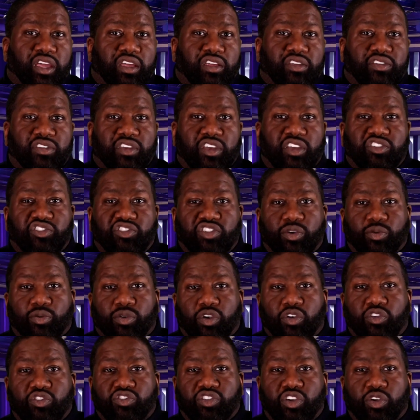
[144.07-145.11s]
And saying Jim
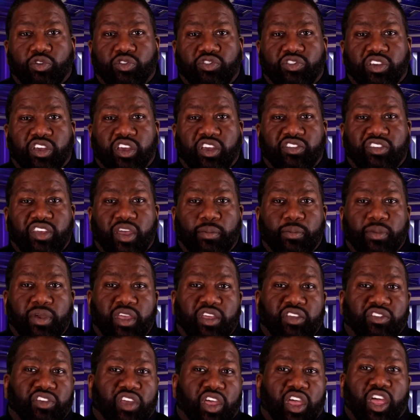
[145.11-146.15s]
Crow Joe says that
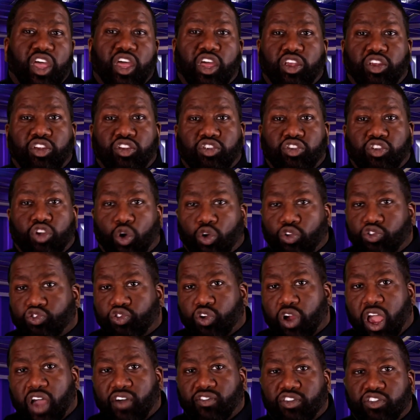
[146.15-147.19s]
means no
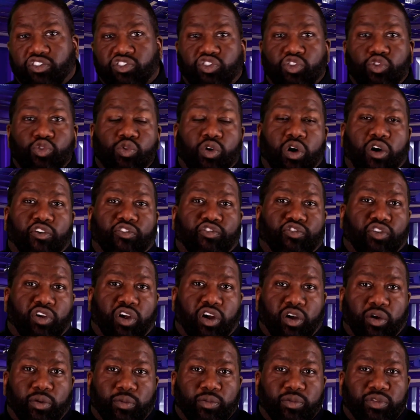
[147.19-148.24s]
travel to or
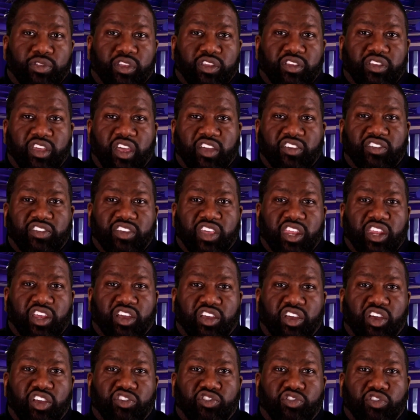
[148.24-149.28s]
from the designated
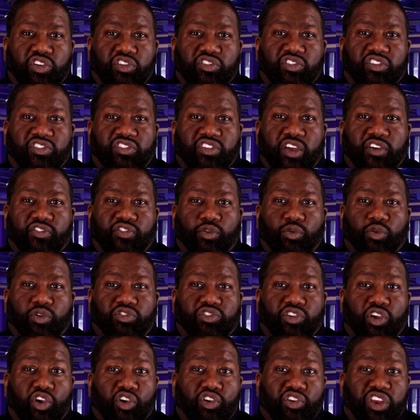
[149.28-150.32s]
countries except for
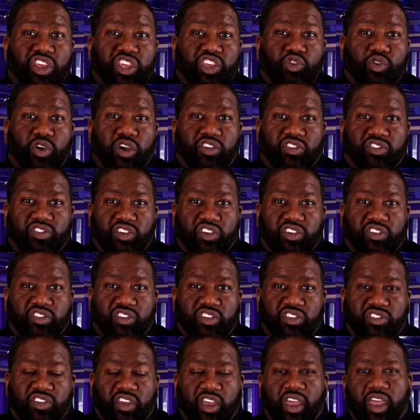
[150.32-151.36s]
returning U.S.
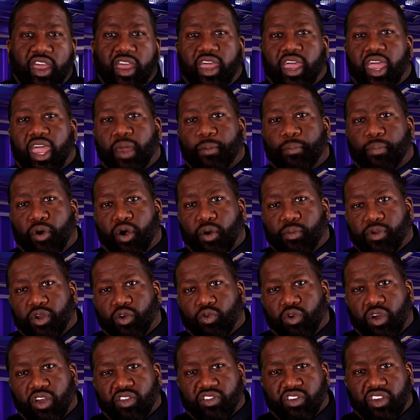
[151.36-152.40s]
citizens and permanent
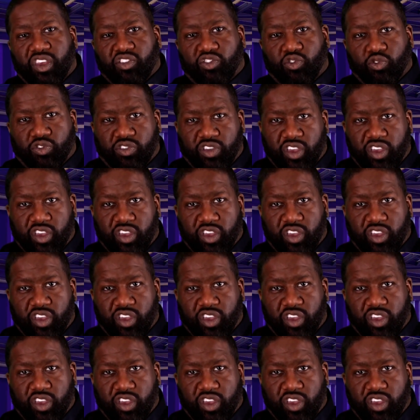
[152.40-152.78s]
residents who